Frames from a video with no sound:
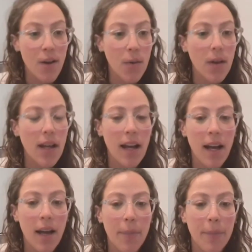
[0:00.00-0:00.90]
so
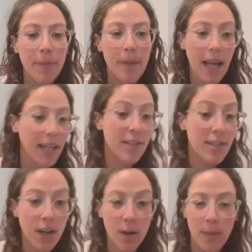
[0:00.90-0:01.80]
I
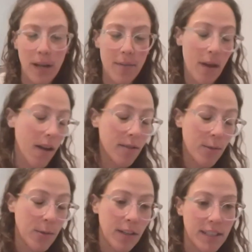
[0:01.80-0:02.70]
can start, but I
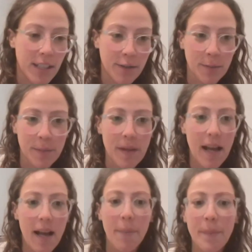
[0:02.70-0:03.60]
also would love to hear from